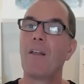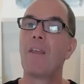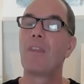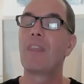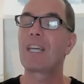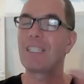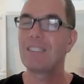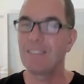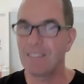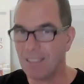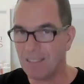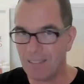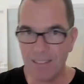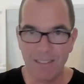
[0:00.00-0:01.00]
the
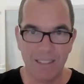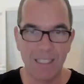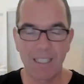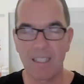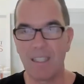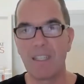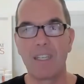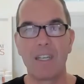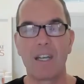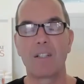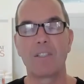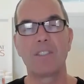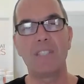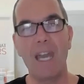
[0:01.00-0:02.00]
consistency key
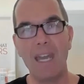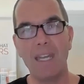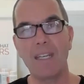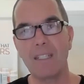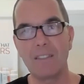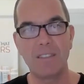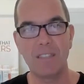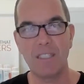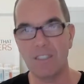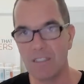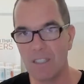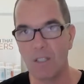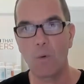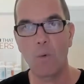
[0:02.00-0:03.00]
here, staying
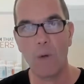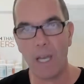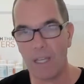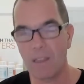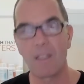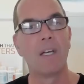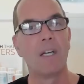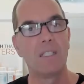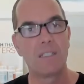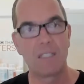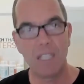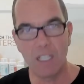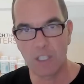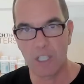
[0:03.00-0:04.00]
consistent with
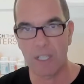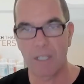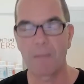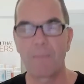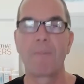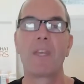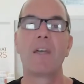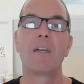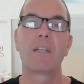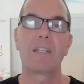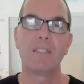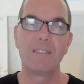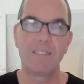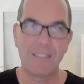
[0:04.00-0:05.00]
teaching
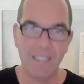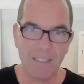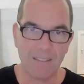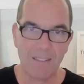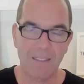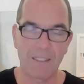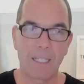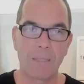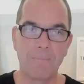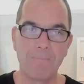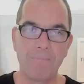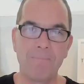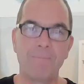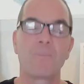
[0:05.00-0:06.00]
consistently
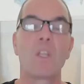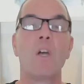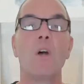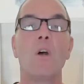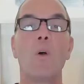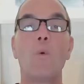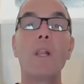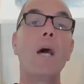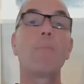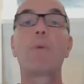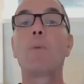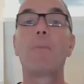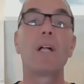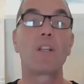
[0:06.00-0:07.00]
will help
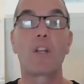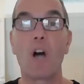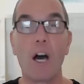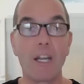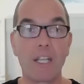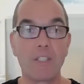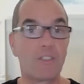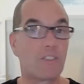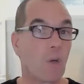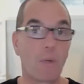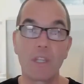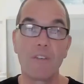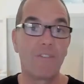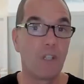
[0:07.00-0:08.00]
you build an audience. So
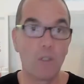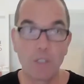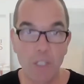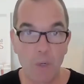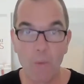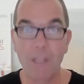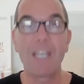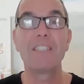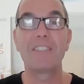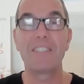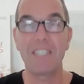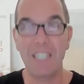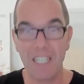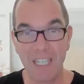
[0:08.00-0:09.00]
in the future, when they
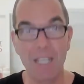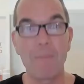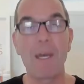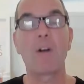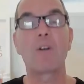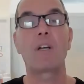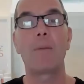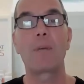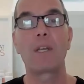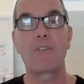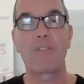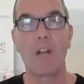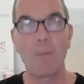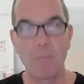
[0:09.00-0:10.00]
see an email coming
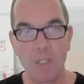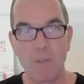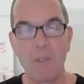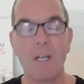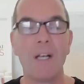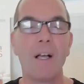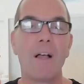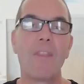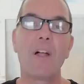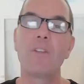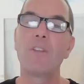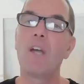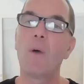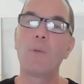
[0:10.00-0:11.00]
from you, they'll
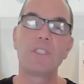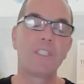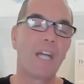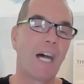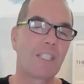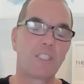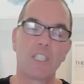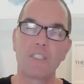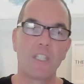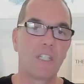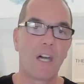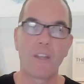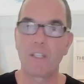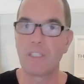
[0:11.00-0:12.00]
know it's not just
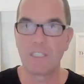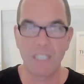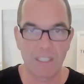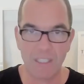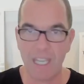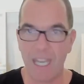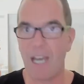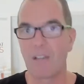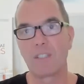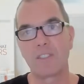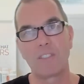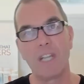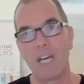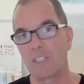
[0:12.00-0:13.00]
another discount.
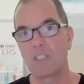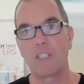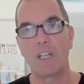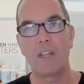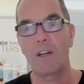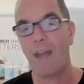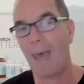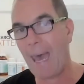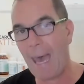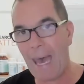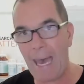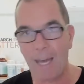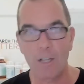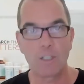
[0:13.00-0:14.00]
It's not just another
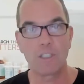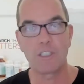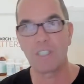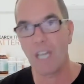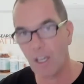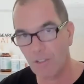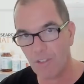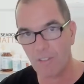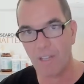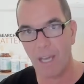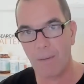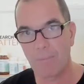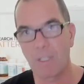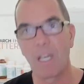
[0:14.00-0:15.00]
ad or sales
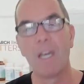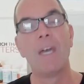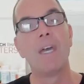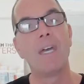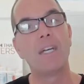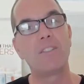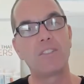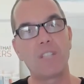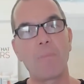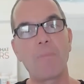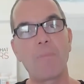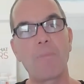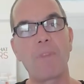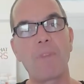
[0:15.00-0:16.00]
attempt. It's
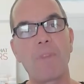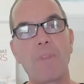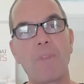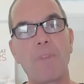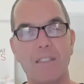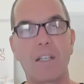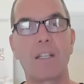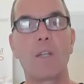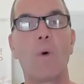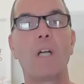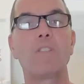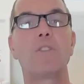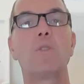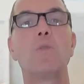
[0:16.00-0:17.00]
something that
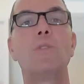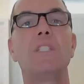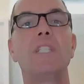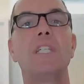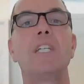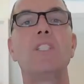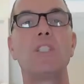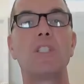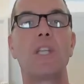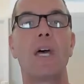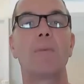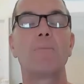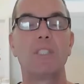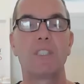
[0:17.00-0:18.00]
authentically wants to teach
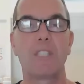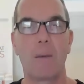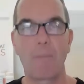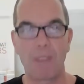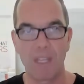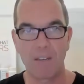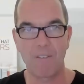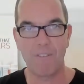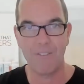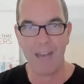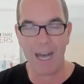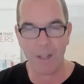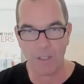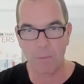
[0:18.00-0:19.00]
them something
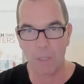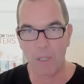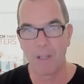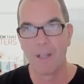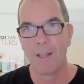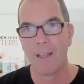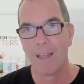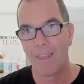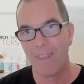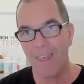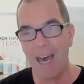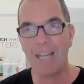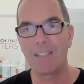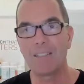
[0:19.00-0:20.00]
valuable.
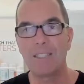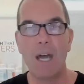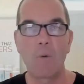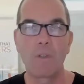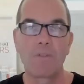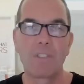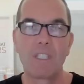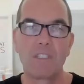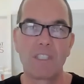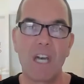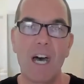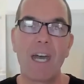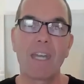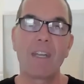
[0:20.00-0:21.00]
That is how we've
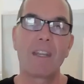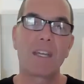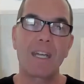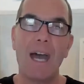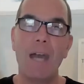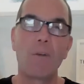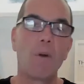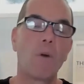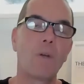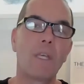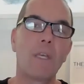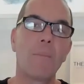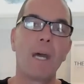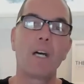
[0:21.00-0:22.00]
designed the Chiro
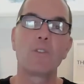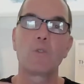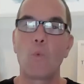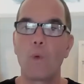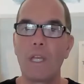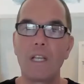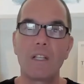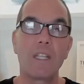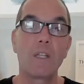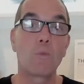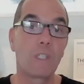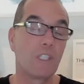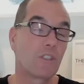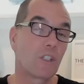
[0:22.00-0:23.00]
Emails
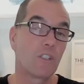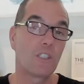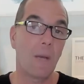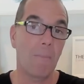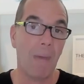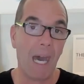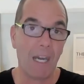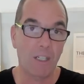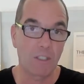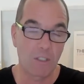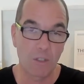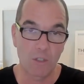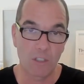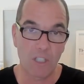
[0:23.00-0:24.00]
Weekly Research That
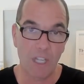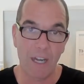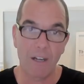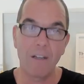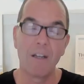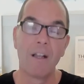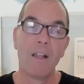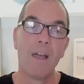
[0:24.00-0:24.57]
Matters newsletter.